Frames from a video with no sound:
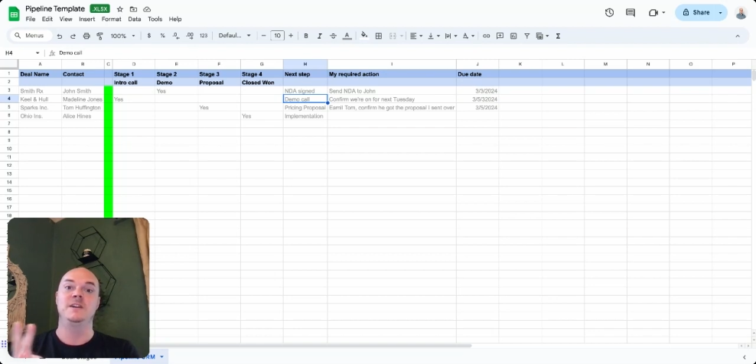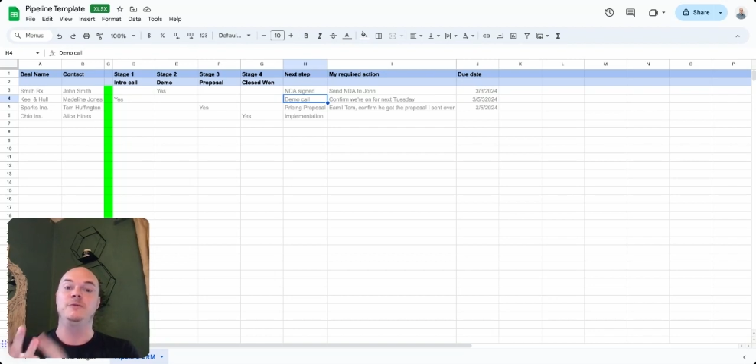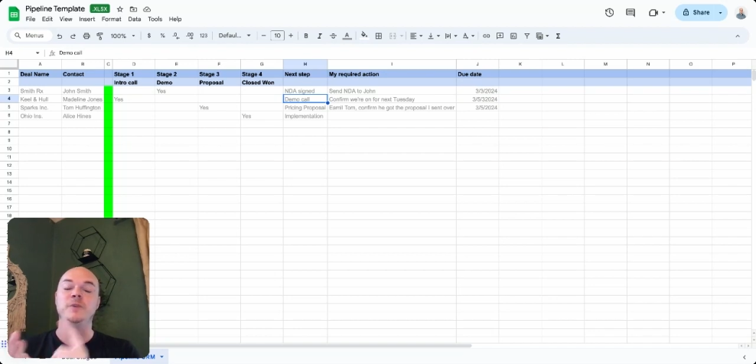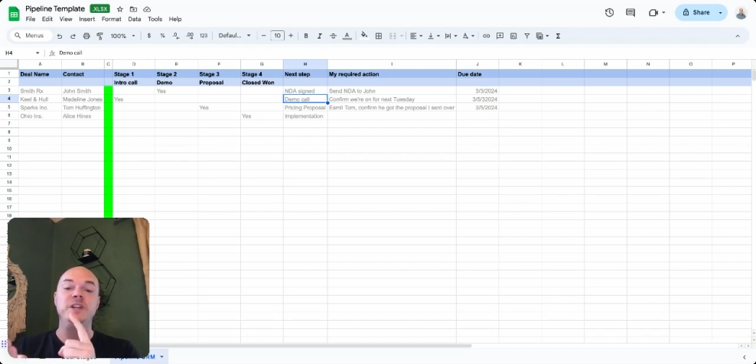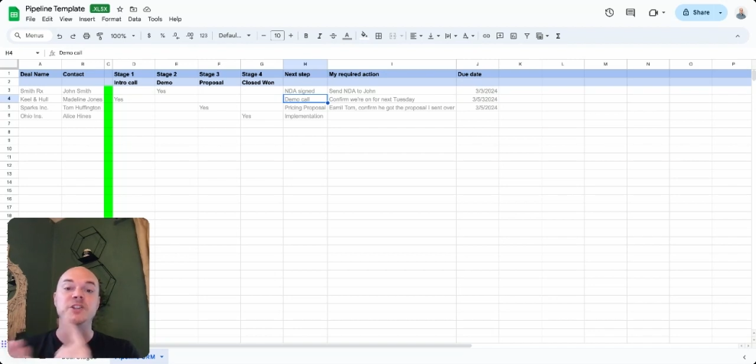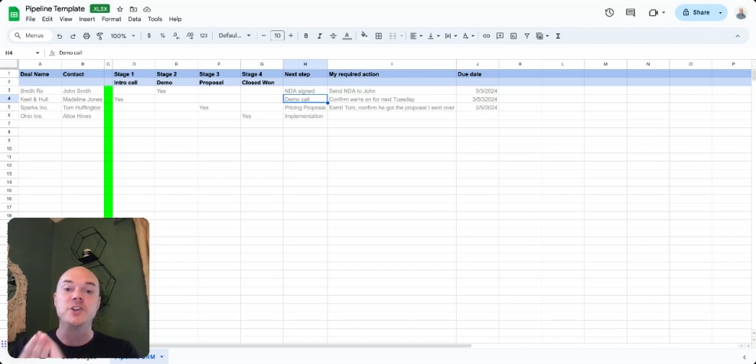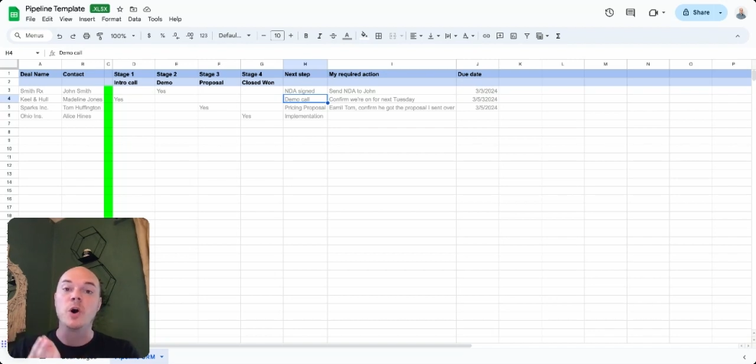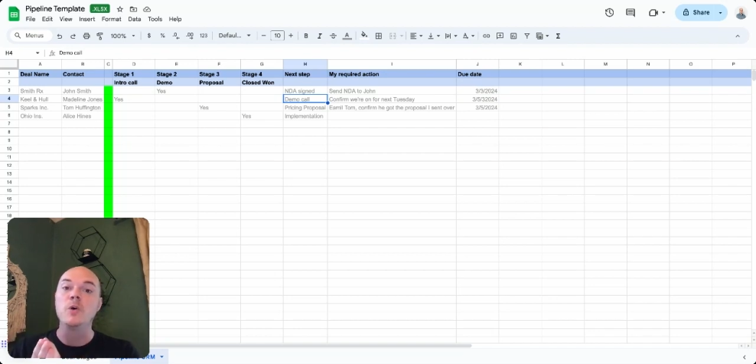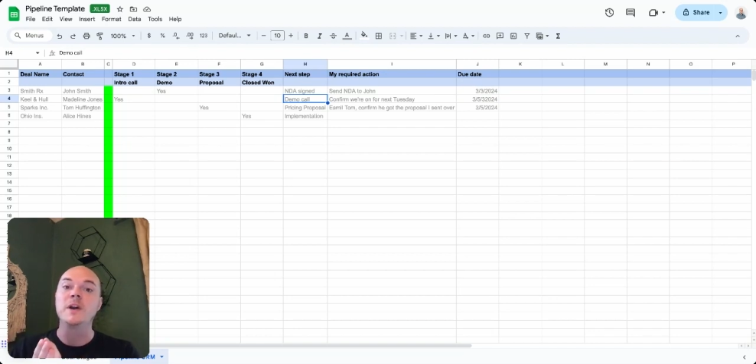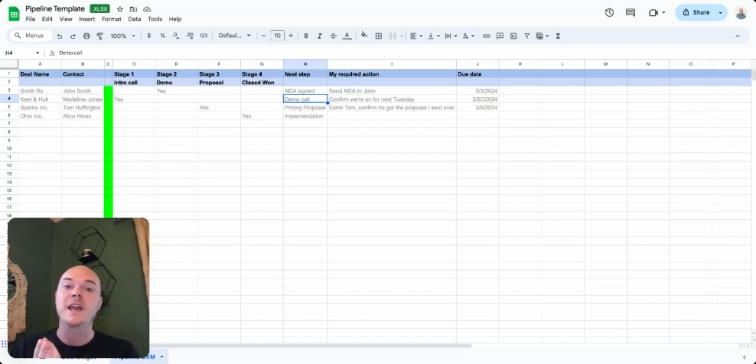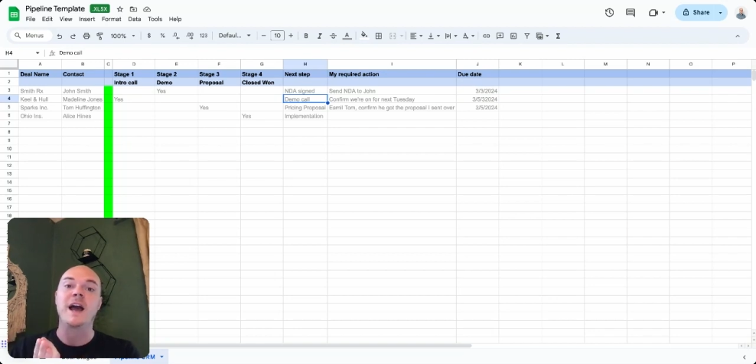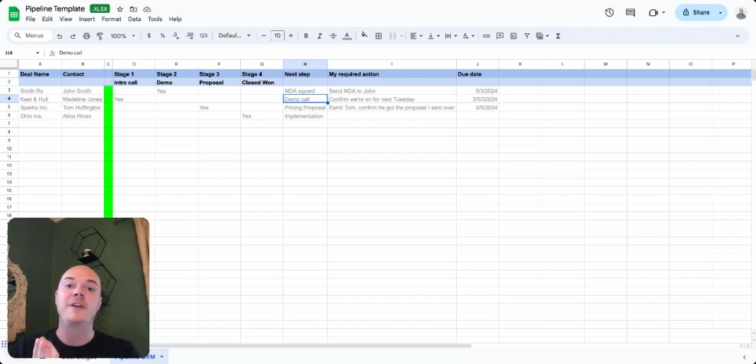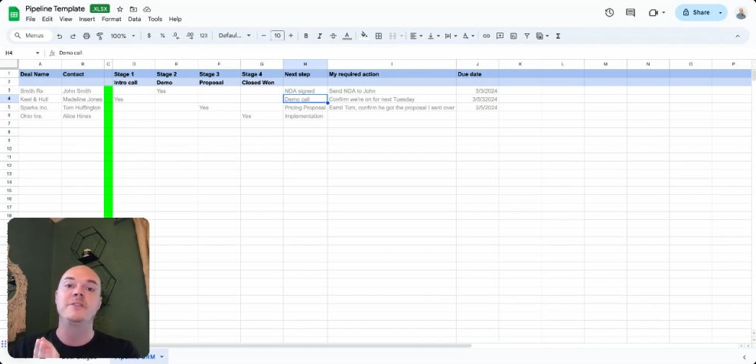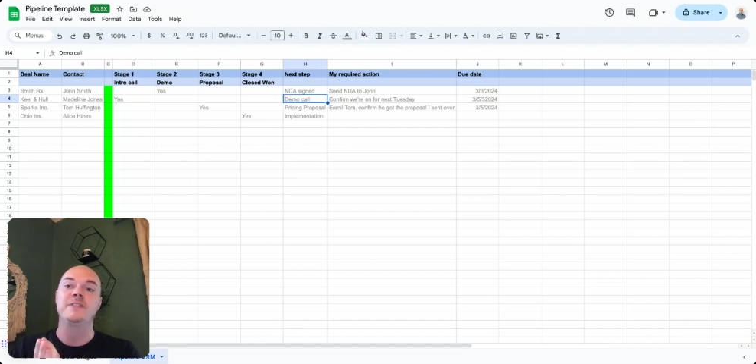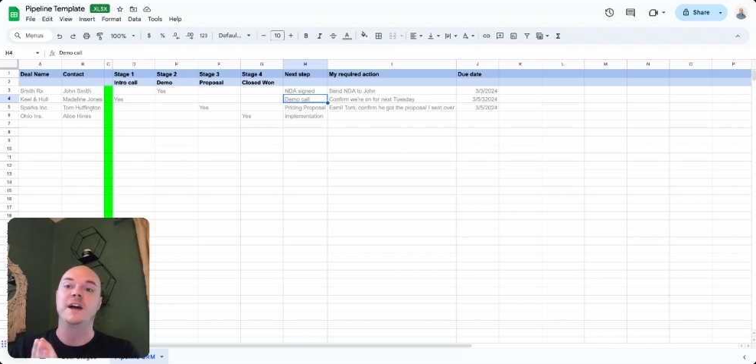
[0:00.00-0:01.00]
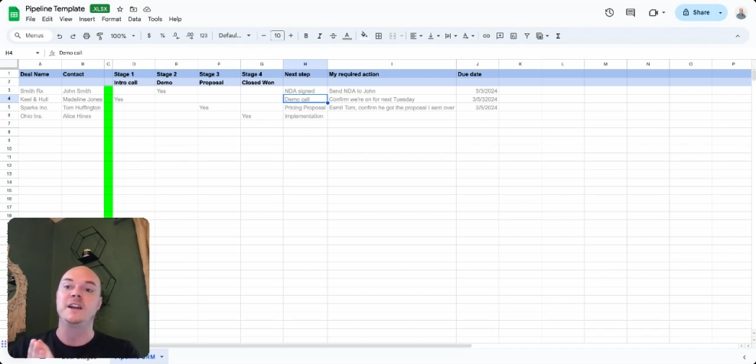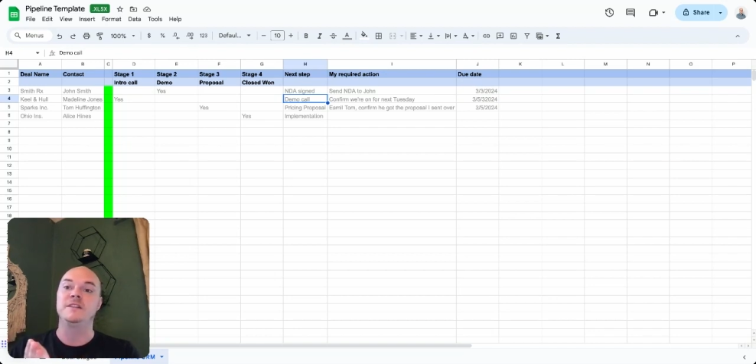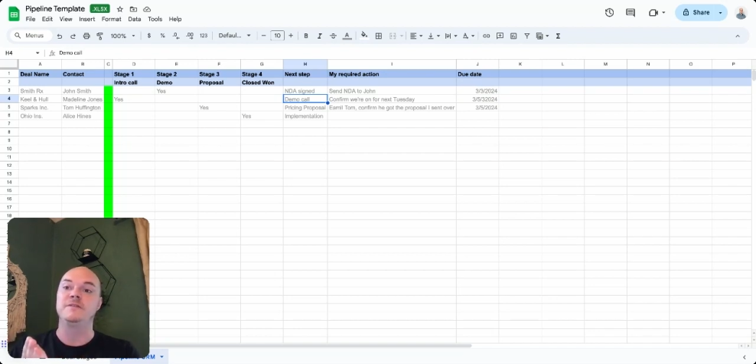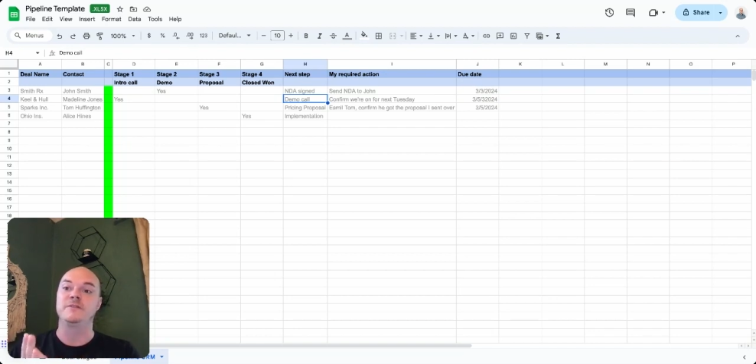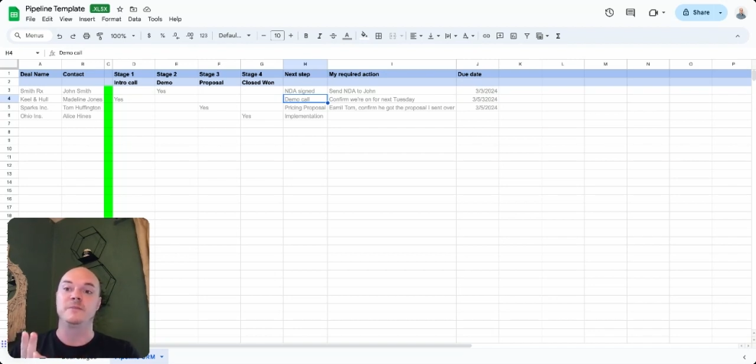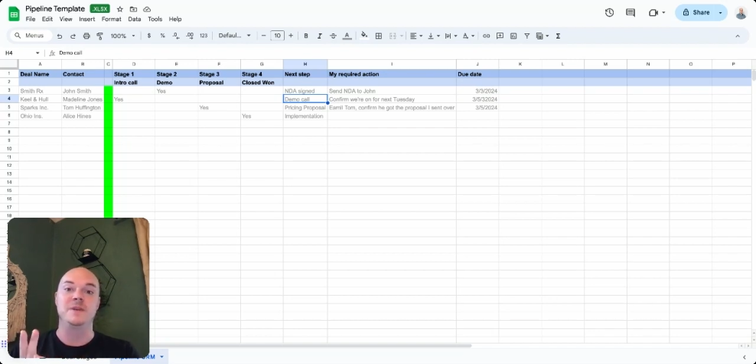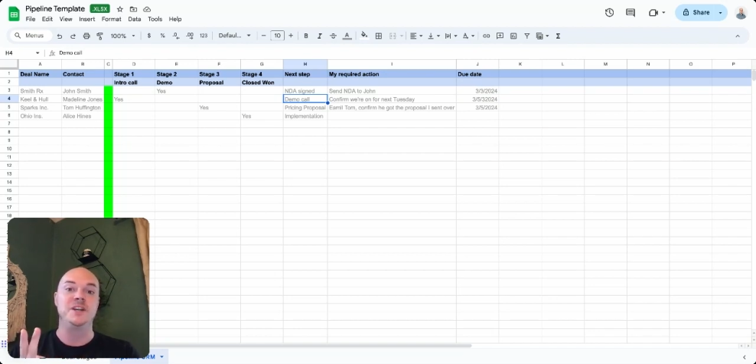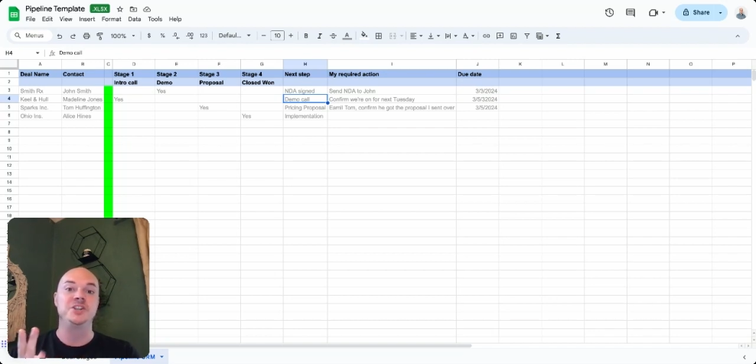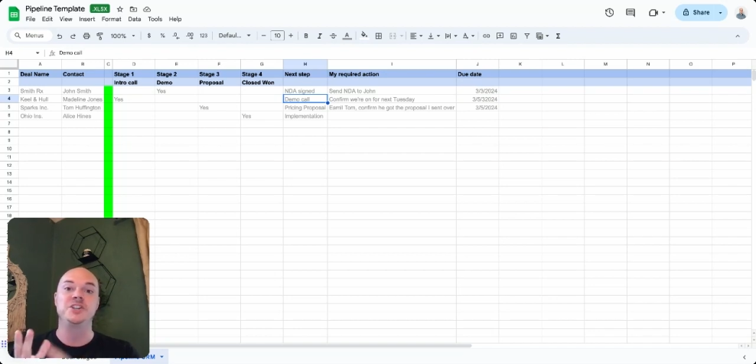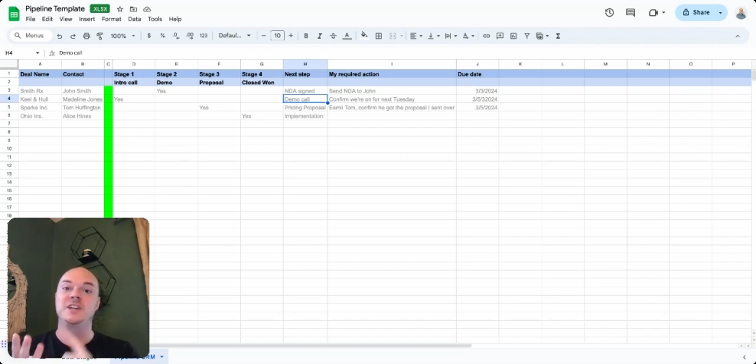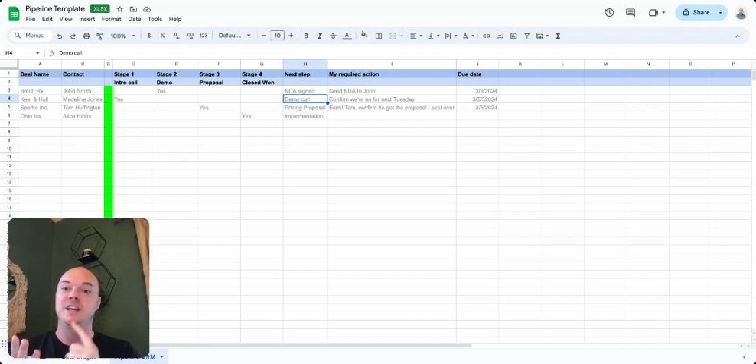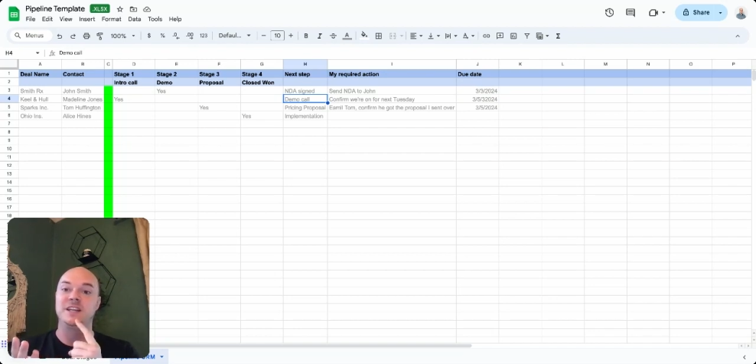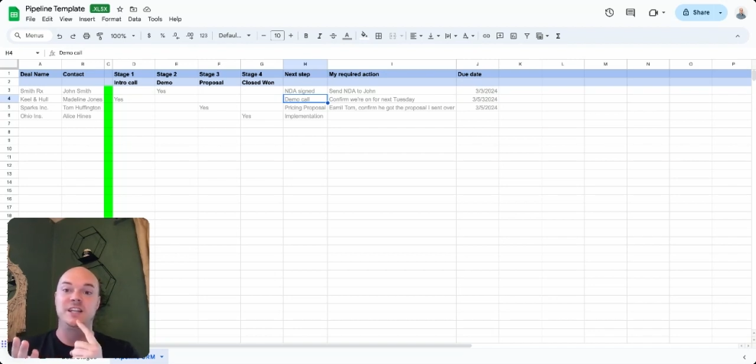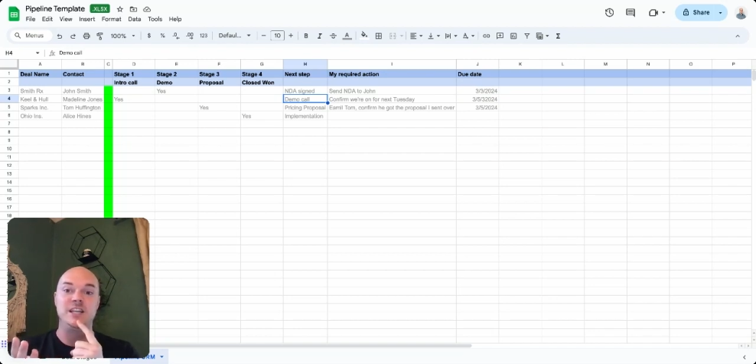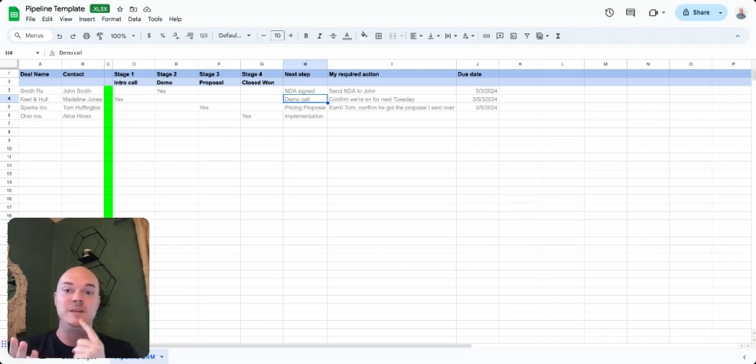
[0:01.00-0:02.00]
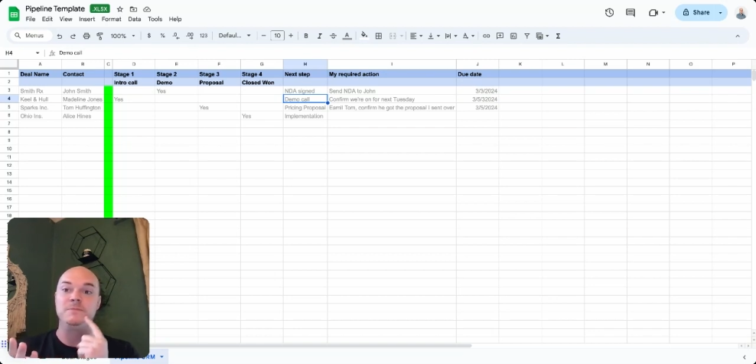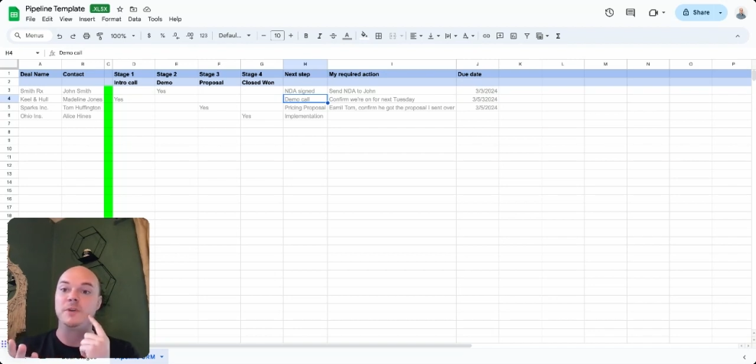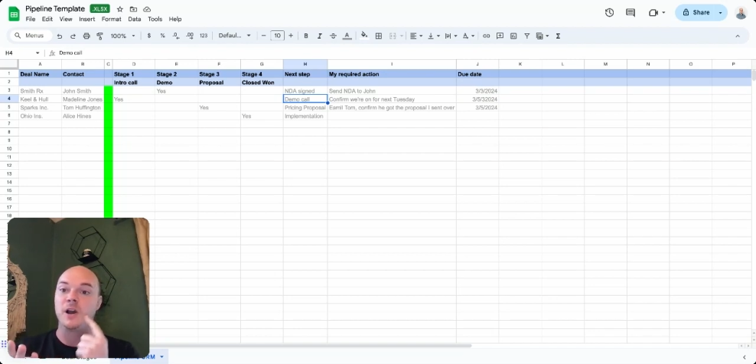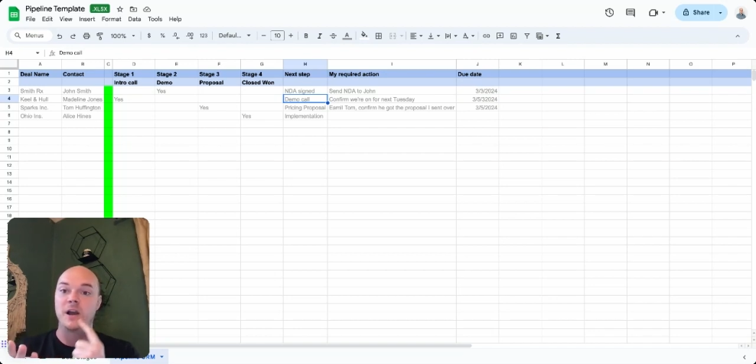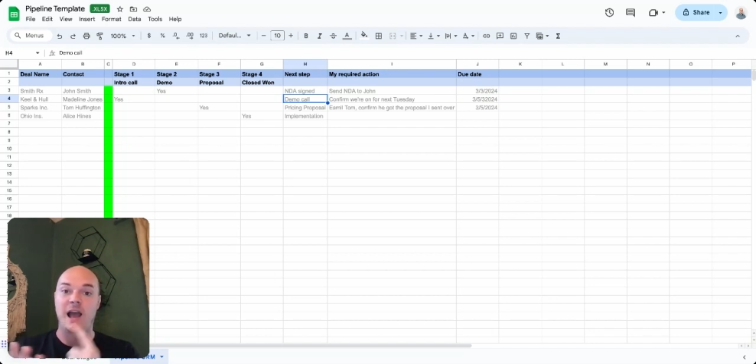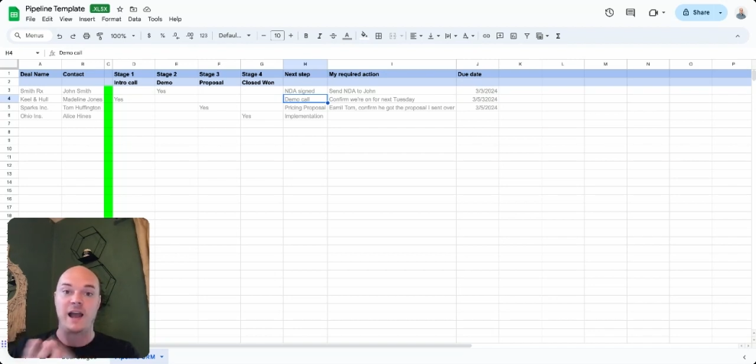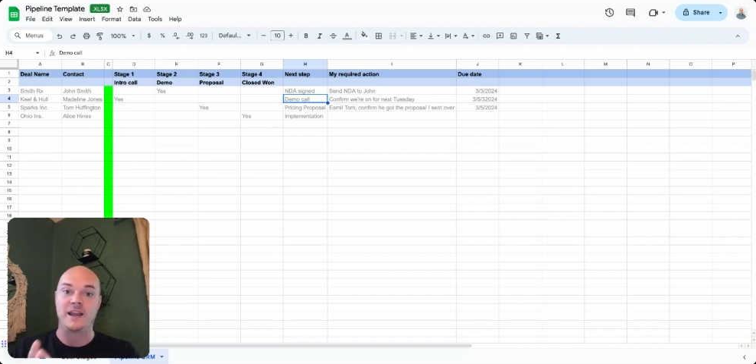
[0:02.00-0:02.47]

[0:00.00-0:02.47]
If we don't gather that information and keep